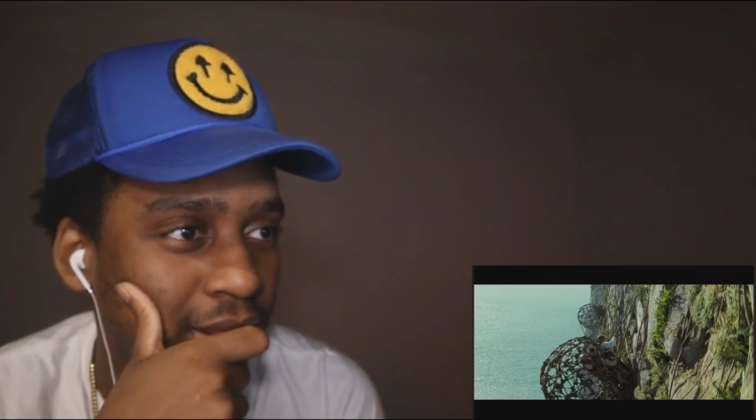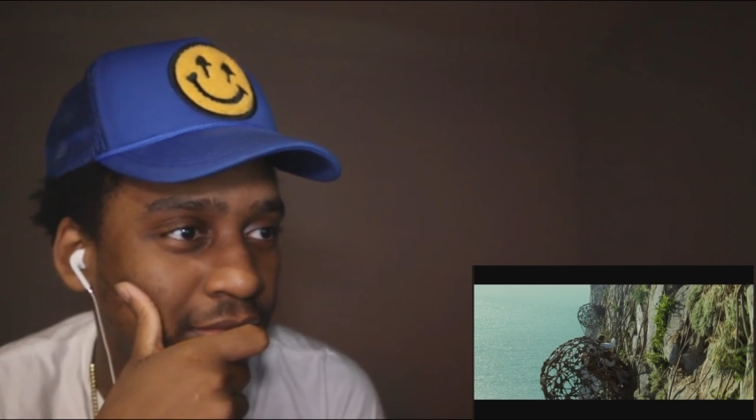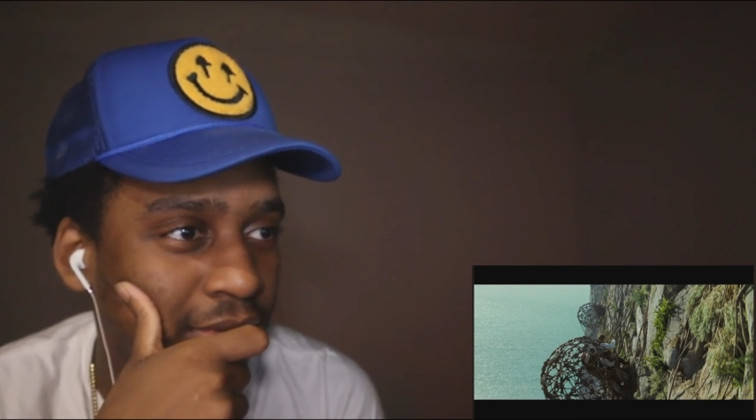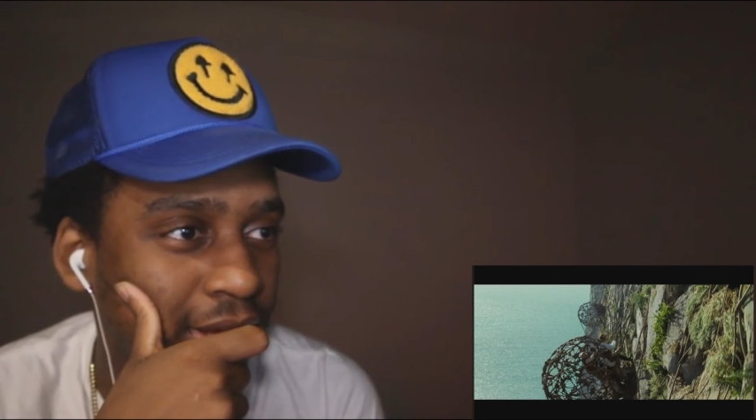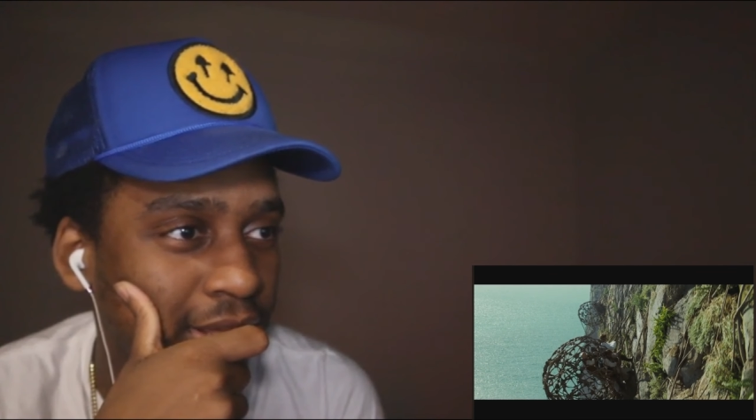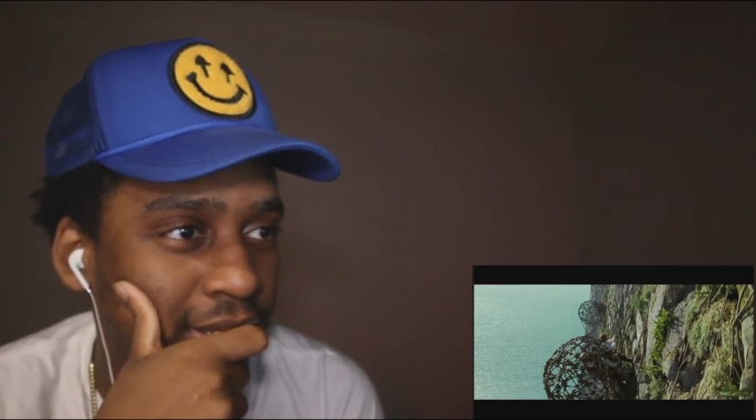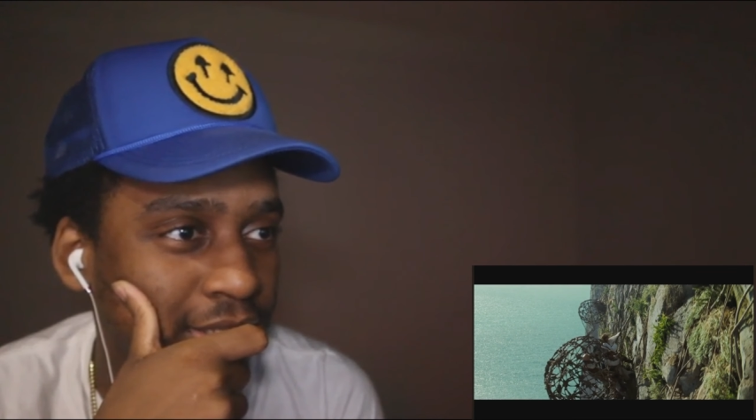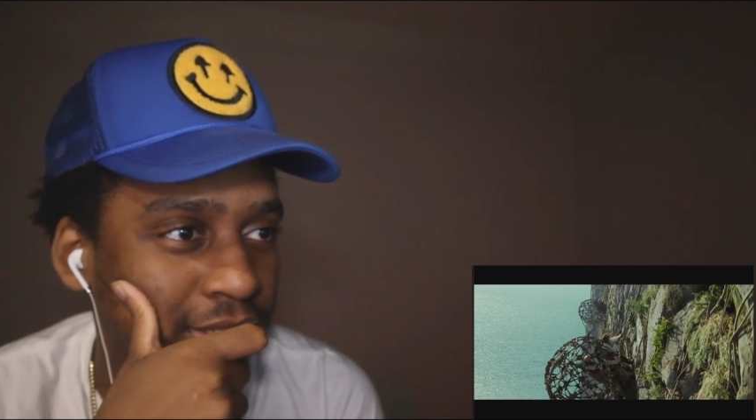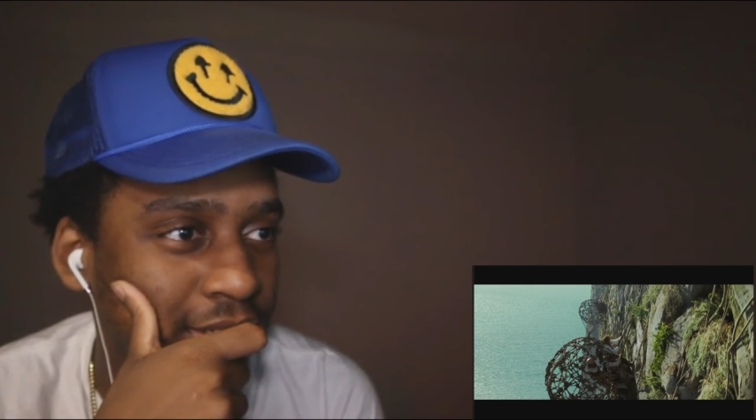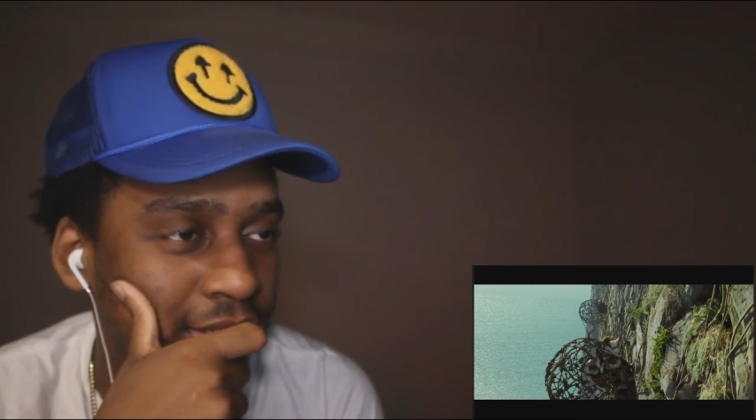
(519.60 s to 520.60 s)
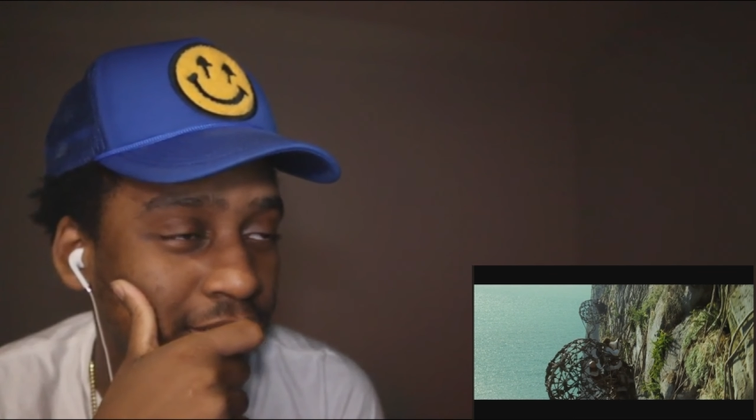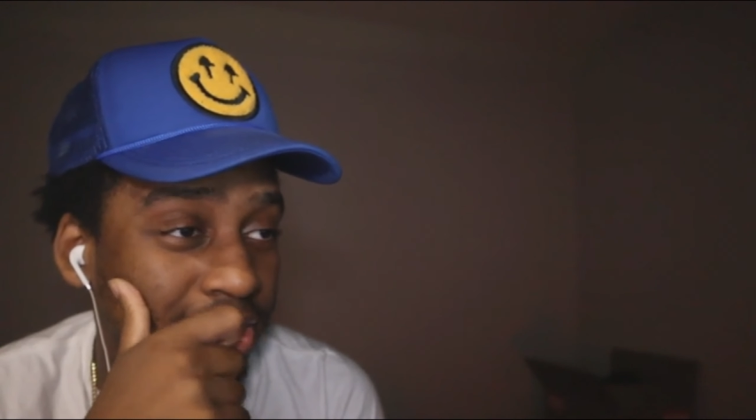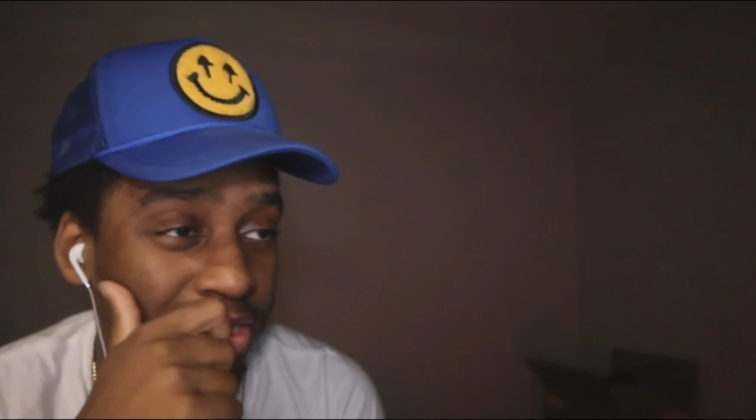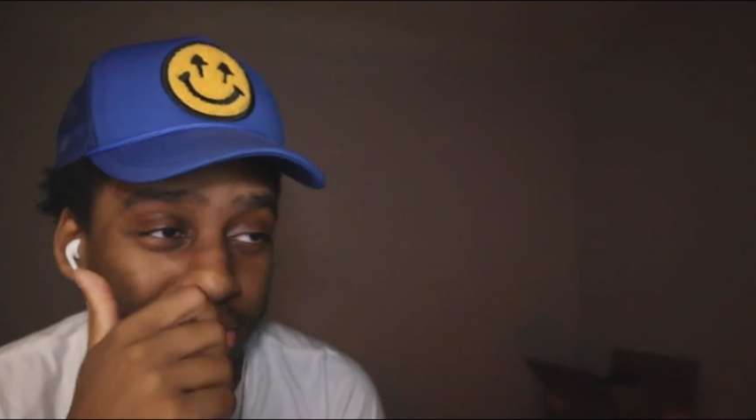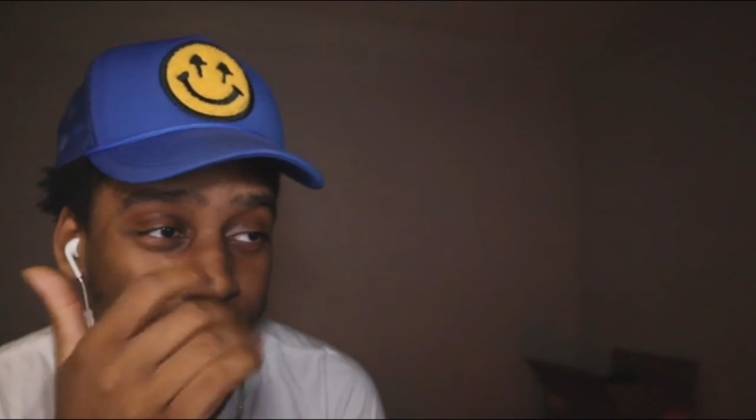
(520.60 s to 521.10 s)
they fight against each other.
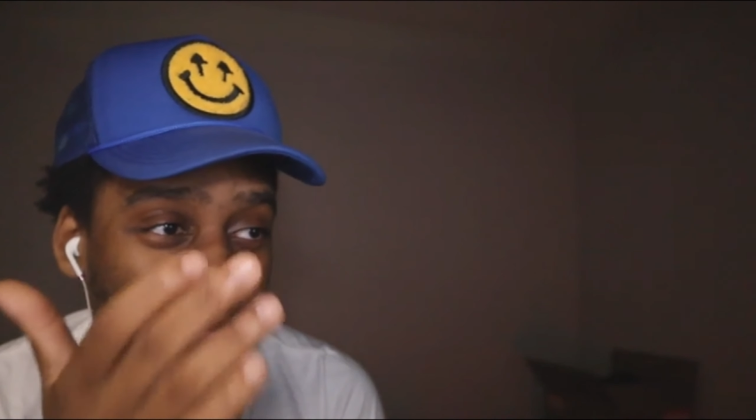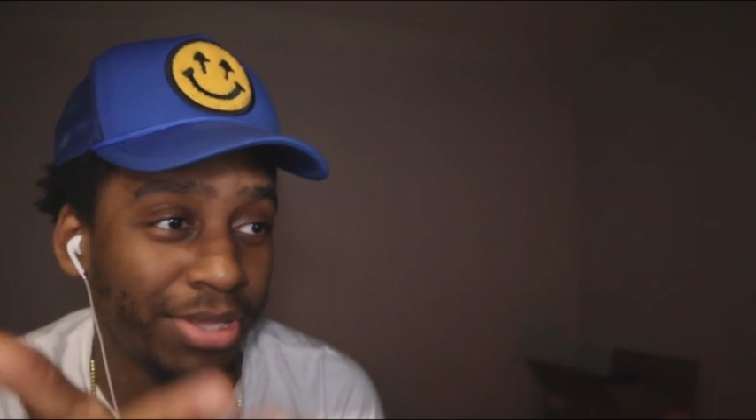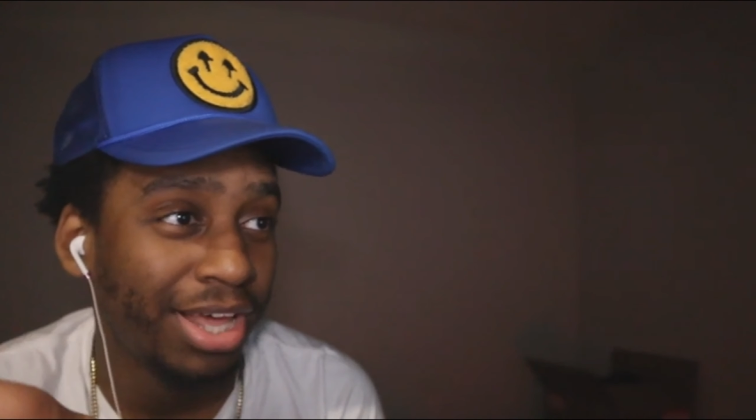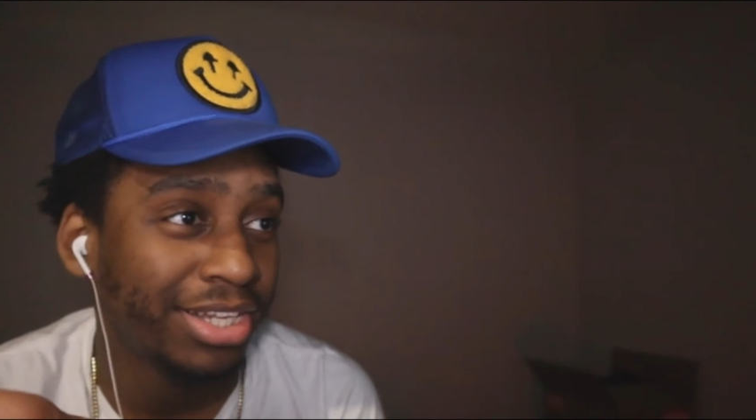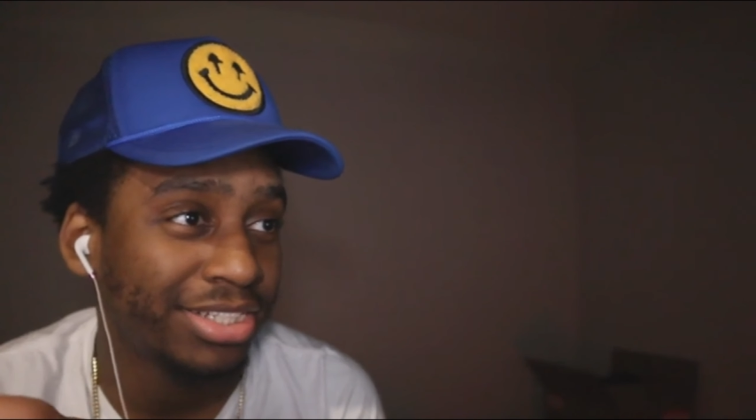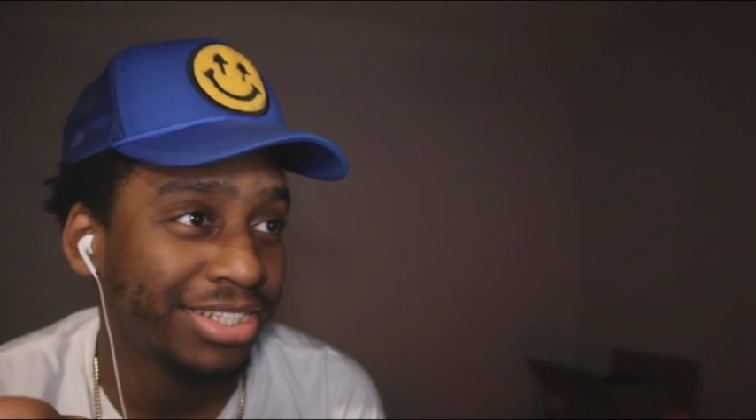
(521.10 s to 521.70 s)
To be honest,